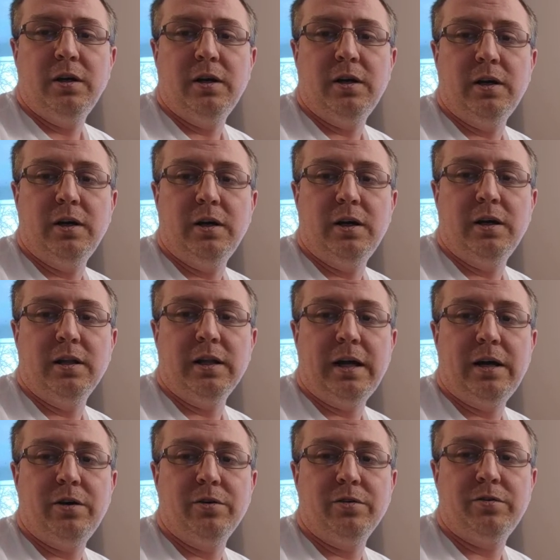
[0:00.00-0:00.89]

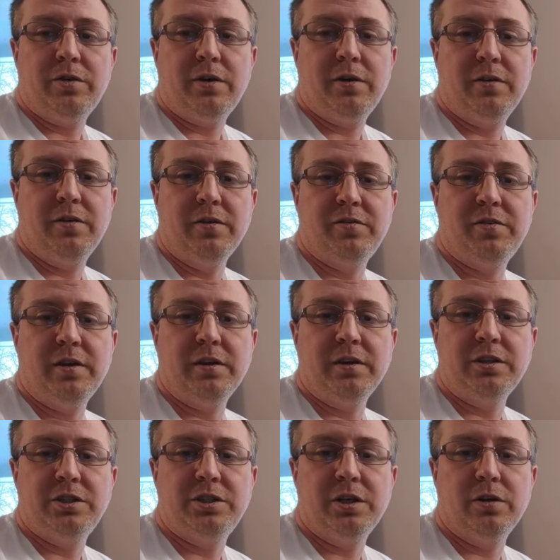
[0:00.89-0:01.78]
allows the
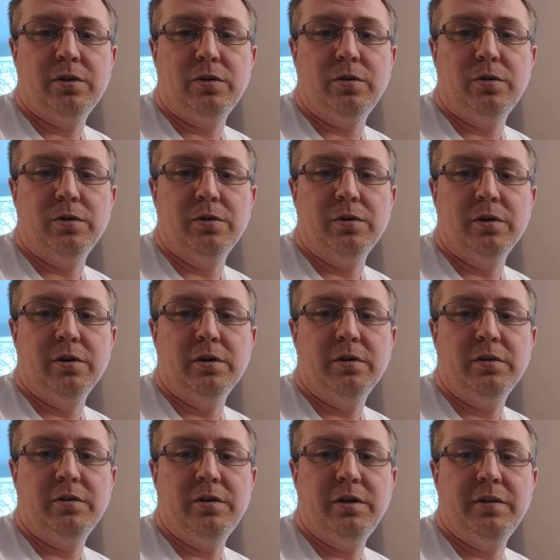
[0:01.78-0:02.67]
selling
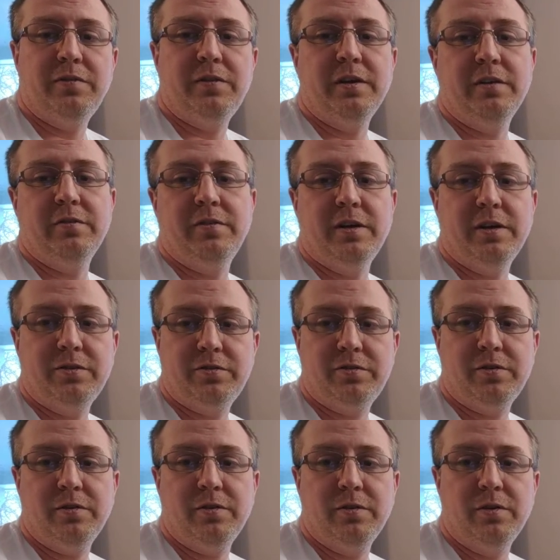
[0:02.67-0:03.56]
shareholder, if they
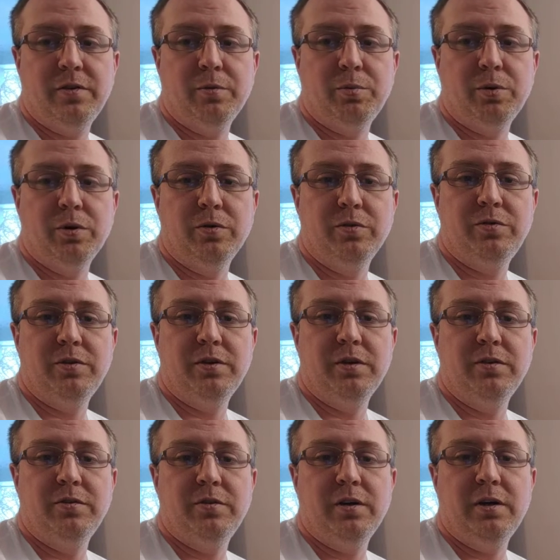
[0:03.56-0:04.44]
invest the
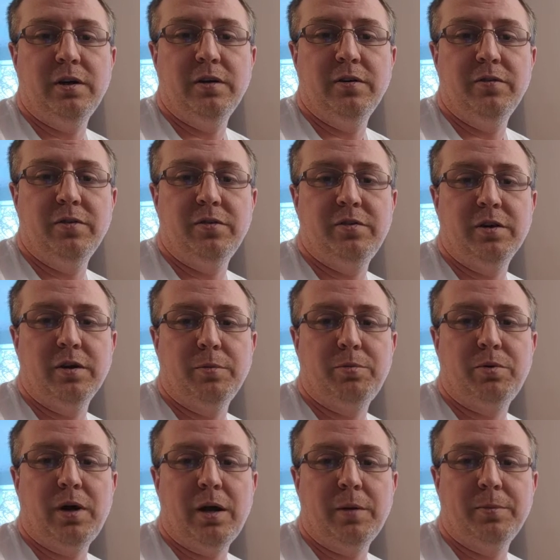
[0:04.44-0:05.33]
proceeds of the sale
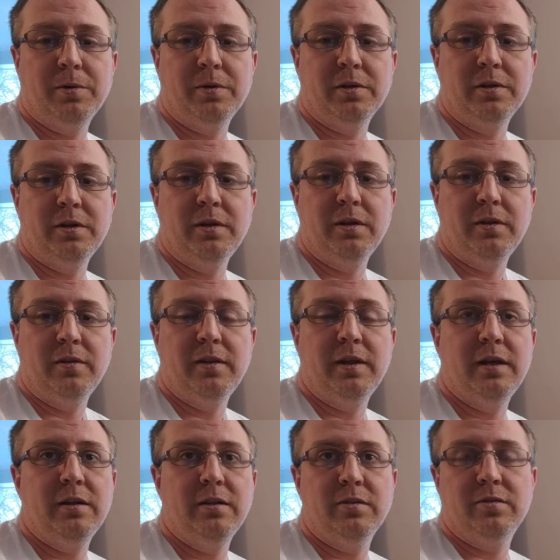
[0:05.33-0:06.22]
properly,
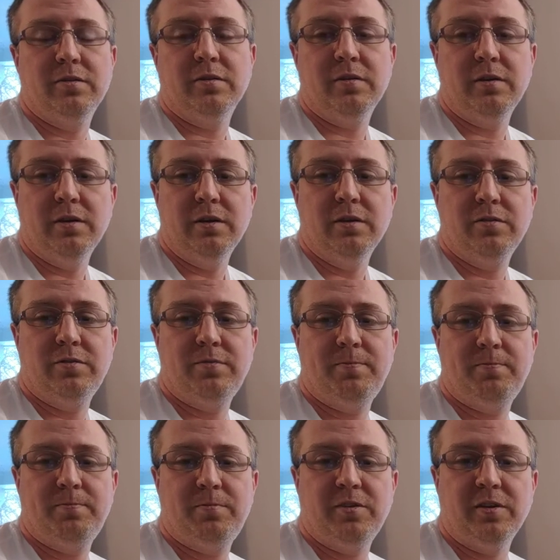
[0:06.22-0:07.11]
that is a
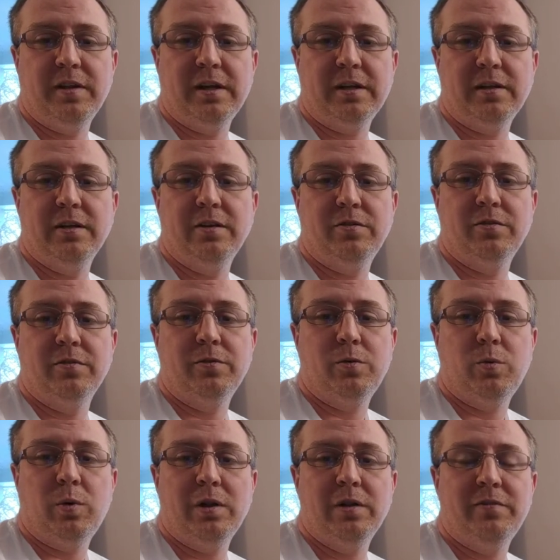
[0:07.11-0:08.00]
select list of
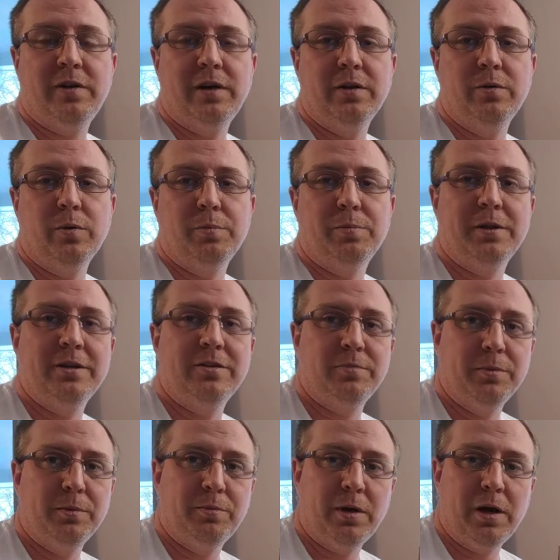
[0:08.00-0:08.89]
qualified
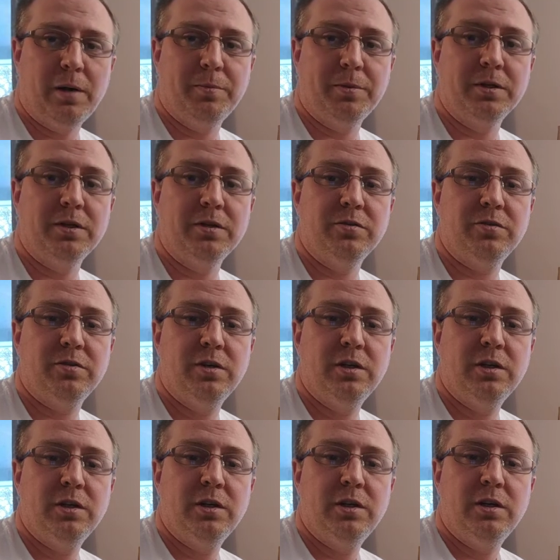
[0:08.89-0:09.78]
replacement properties,
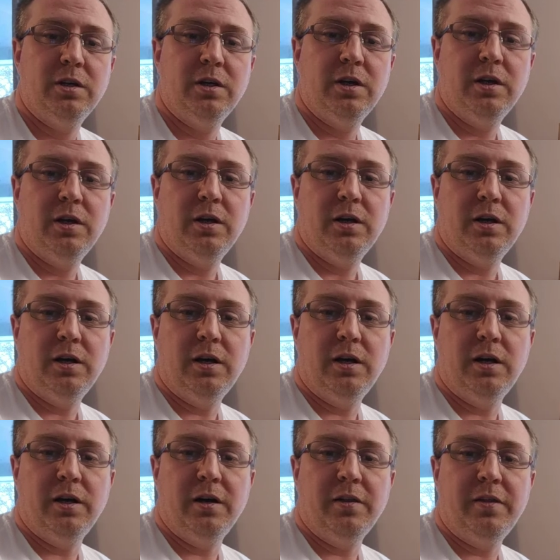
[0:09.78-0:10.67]

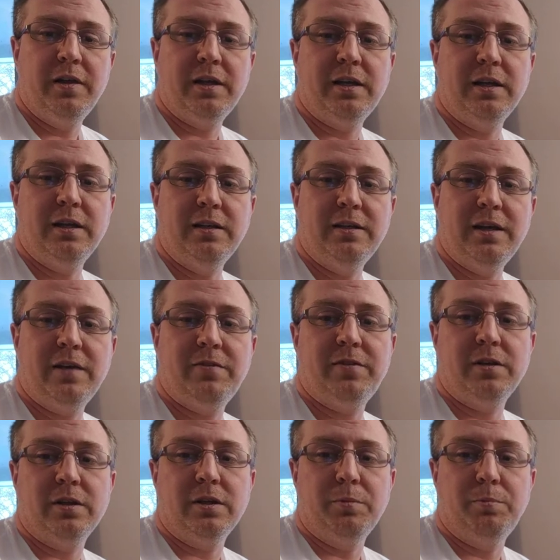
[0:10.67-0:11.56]
they can
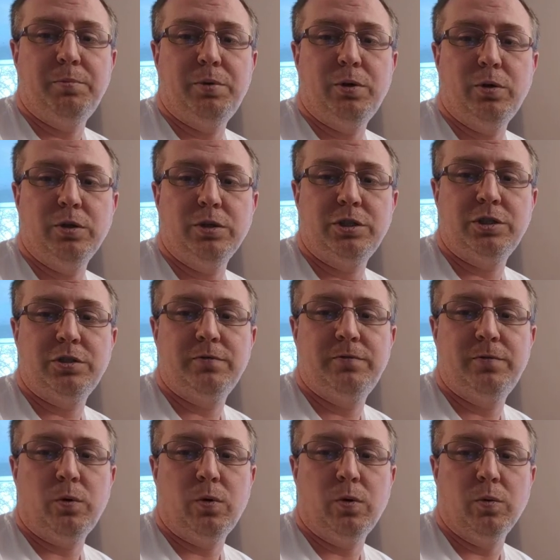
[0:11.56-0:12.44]
indefinitely push
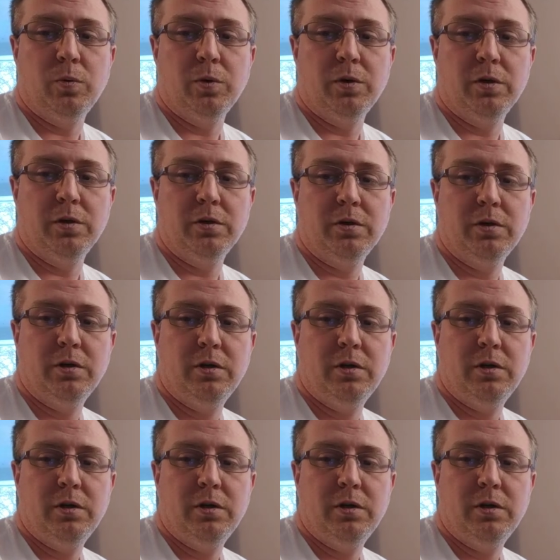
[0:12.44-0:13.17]
forward